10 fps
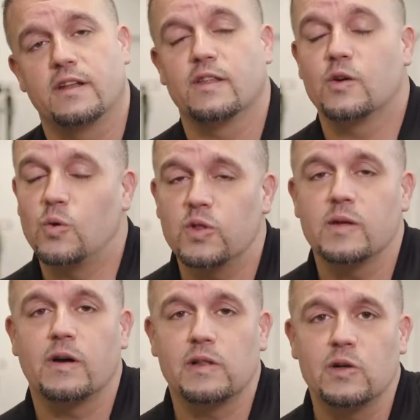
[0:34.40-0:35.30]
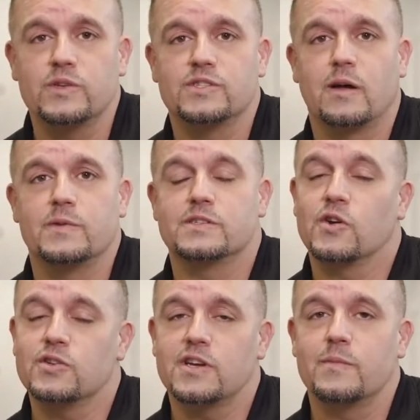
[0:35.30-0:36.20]
Now the cool thing about Chloe's job is
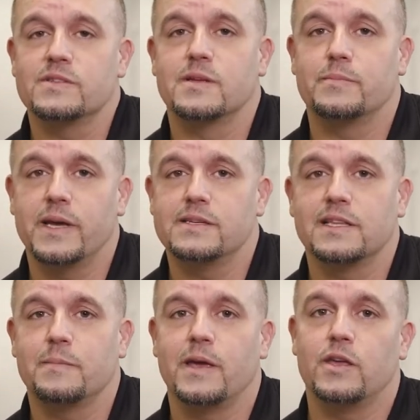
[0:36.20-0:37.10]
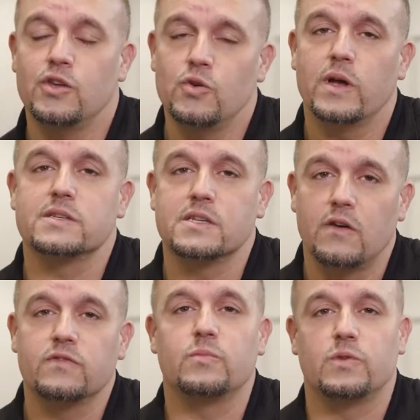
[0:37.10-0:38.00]
her job is to basically make you as
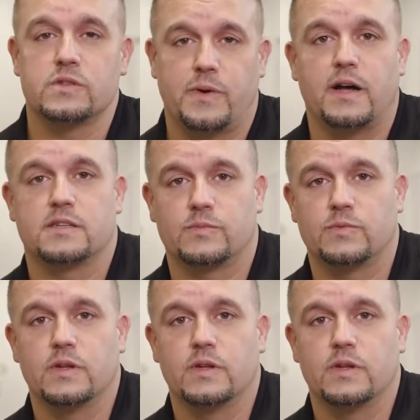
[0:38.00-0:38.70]
comfortable as possible.